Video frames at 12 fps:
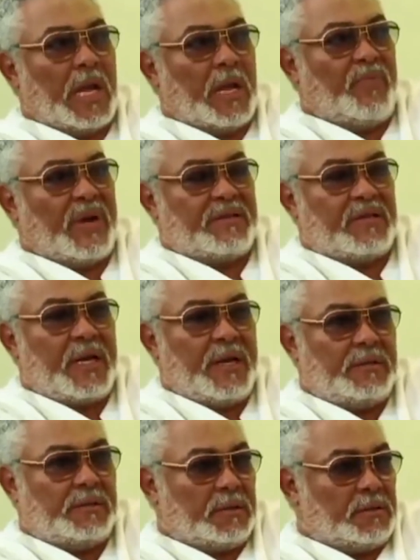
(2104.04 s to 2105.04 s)

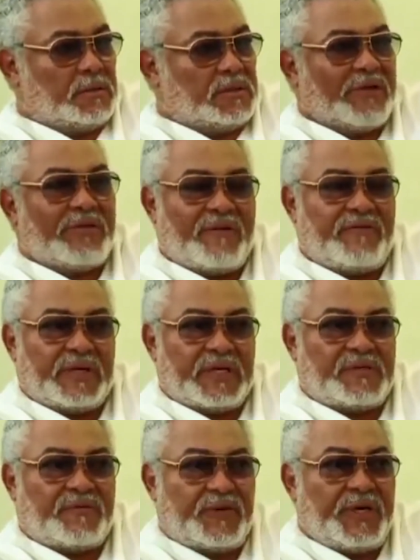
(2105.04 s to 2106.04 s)
Apartheid South Africa
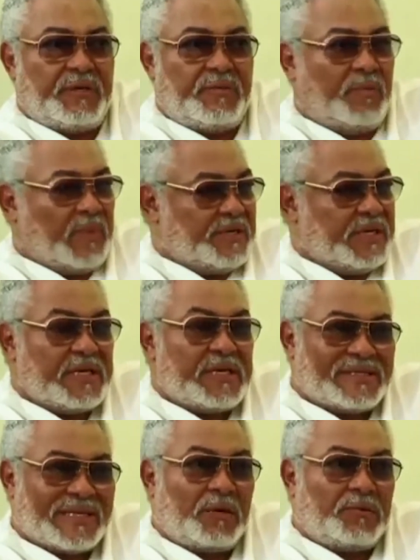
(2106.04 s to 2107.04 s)
is freed, Mandela
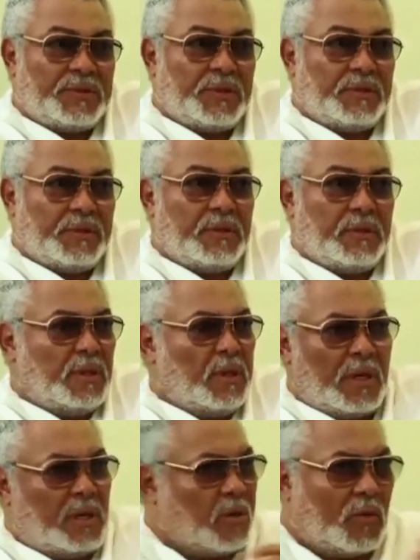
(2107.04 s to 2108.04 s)
is out.
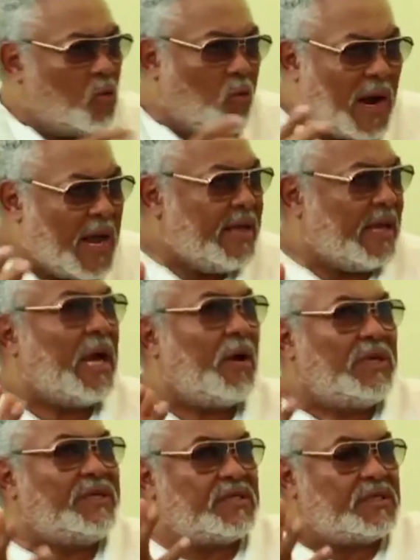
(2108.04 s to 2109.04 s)
Why are
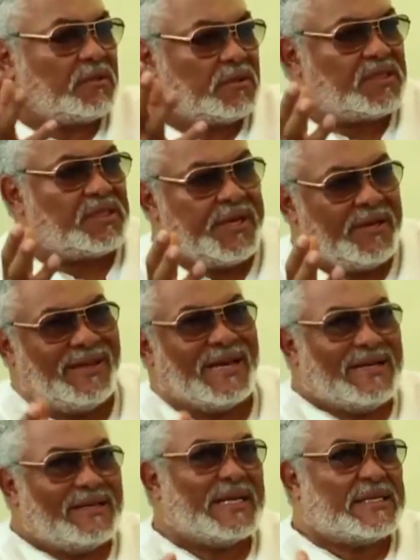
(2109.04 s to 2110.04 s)
we still seeing
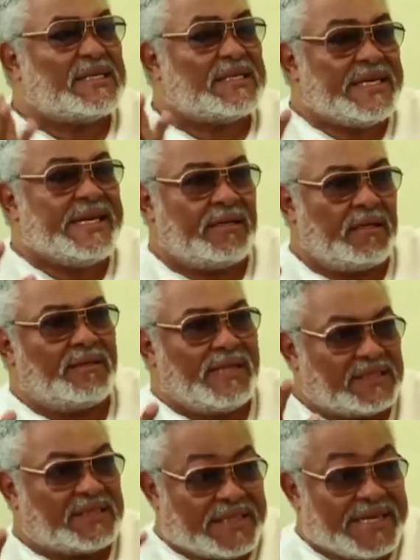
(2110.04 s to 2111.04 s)
the
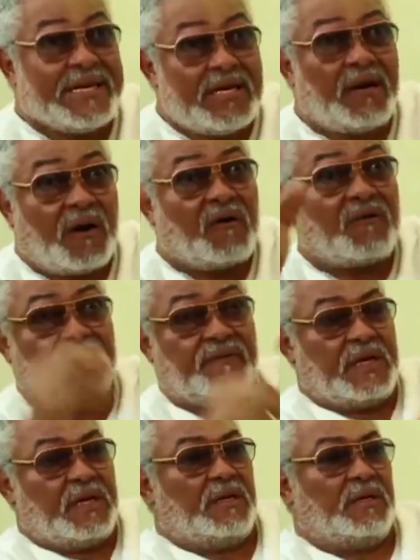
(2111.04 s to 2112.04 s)
sin of
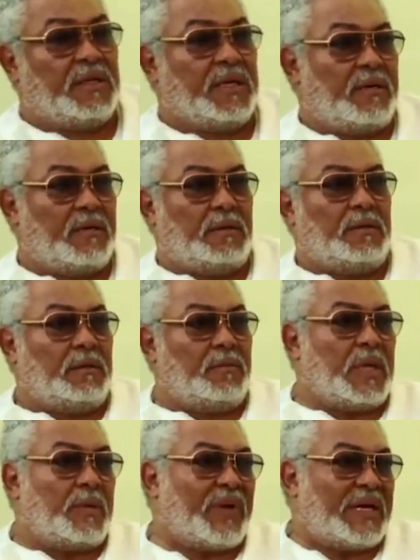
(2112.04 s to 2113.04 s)
the
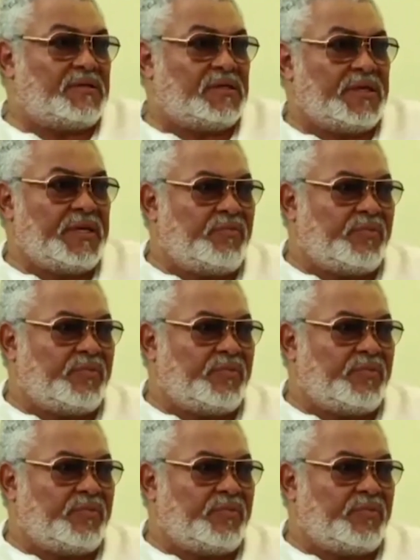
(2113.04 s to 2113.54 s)
Palestinian